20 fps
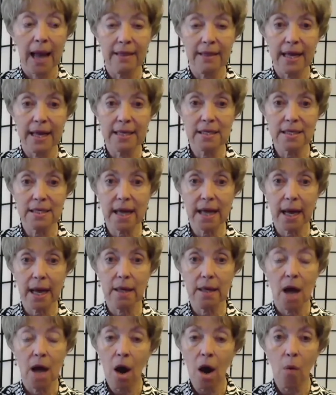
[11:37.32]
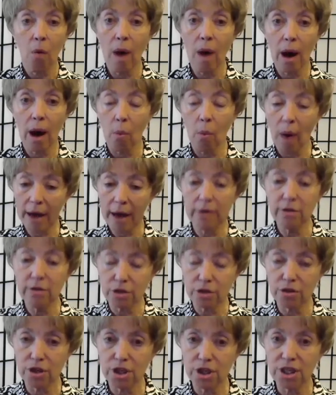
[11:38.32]
and they said, Well, why
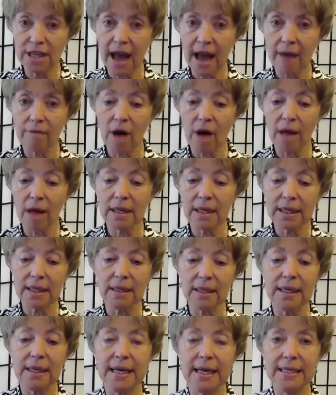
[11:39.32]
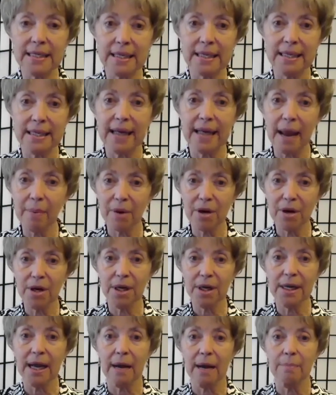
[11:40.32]
don't you just have all the little kids in the
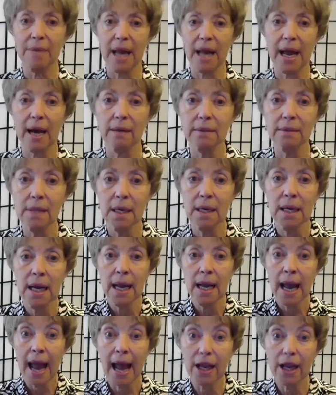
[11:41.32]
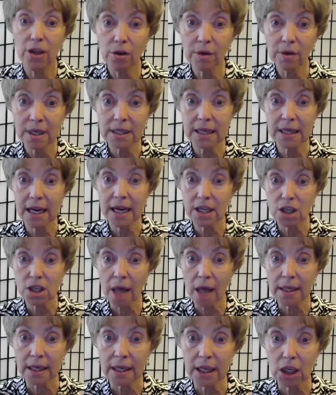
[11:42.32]
neighborhood come down and you can teach
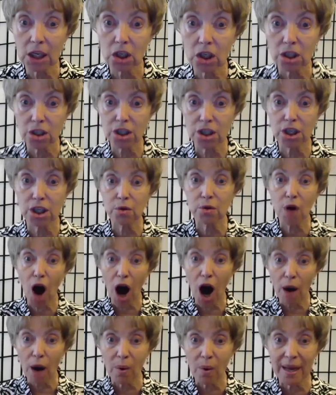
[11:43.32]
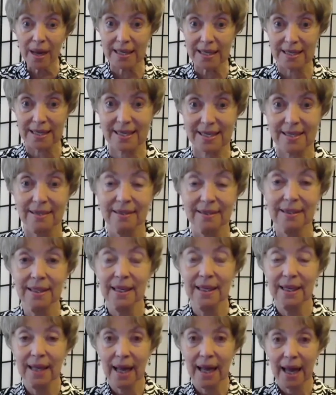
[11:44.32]
all the little girls to do cartwheels?
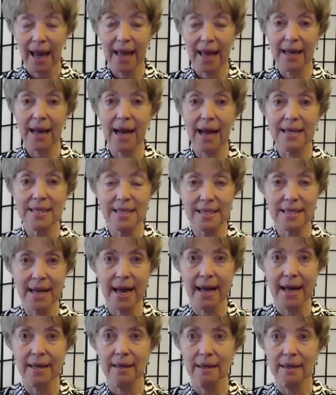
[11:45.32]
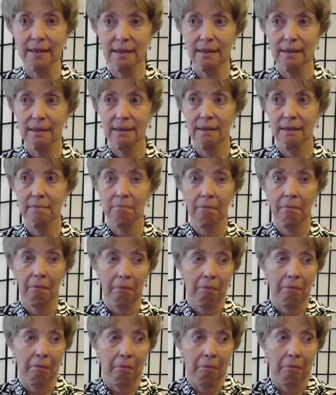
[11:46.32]
And I said,
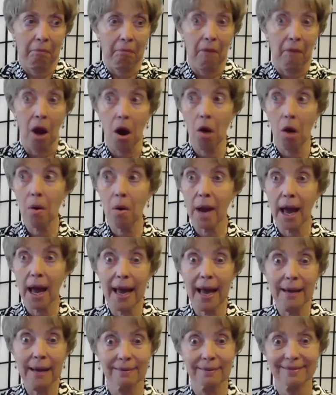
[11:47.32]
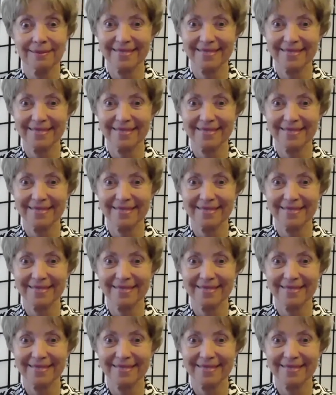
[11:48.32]
Okay.